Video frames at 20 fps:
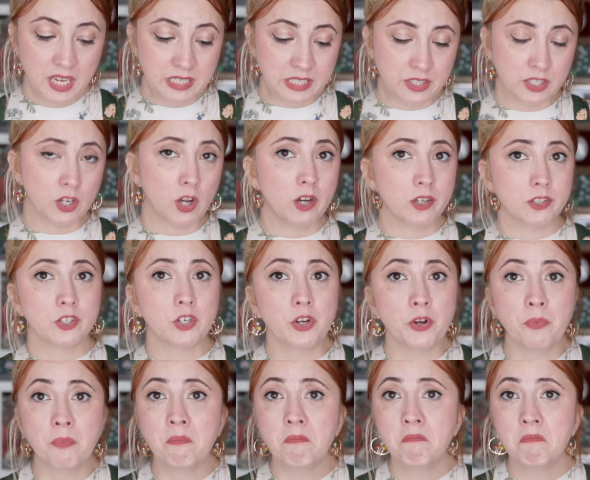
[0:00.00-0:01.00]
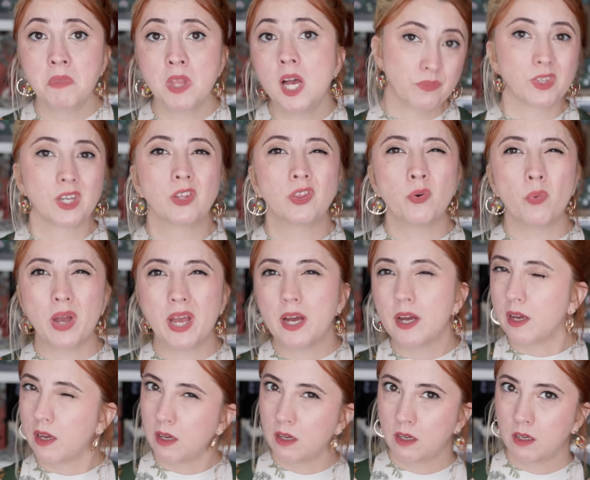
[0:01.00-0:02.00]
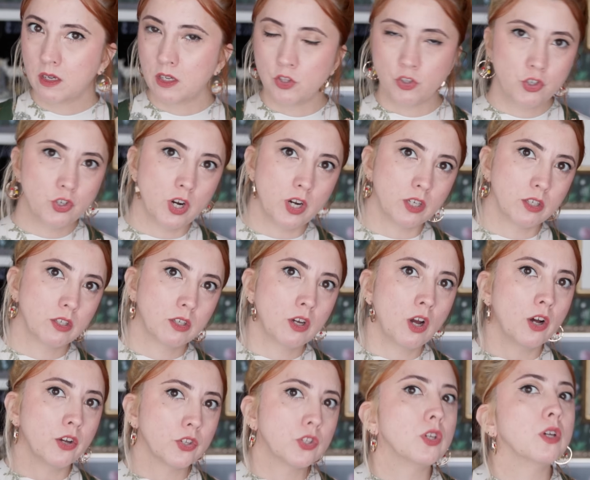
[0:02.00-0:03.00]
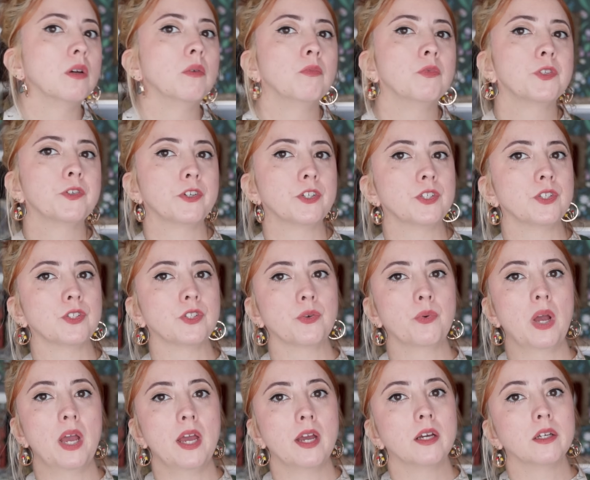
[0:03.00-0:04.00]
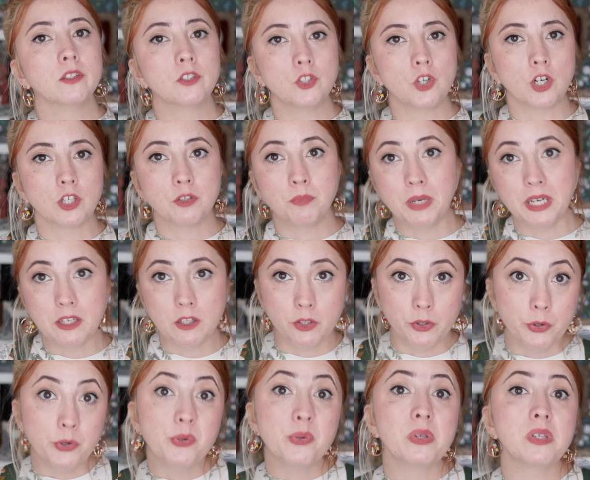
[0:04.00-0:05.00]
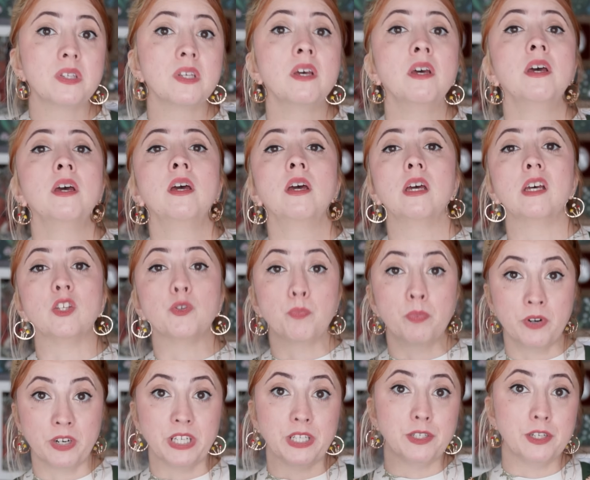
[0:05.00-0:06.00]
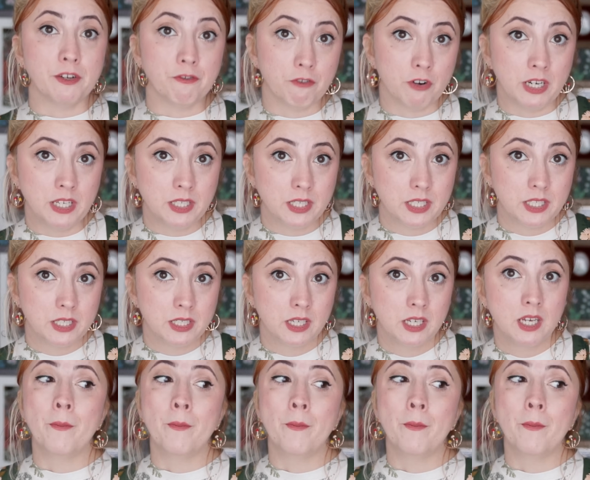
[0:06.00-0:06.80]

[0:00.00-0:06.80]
And it's a costume. The way I construct costumes versus the way I construct my clothes is pretty different.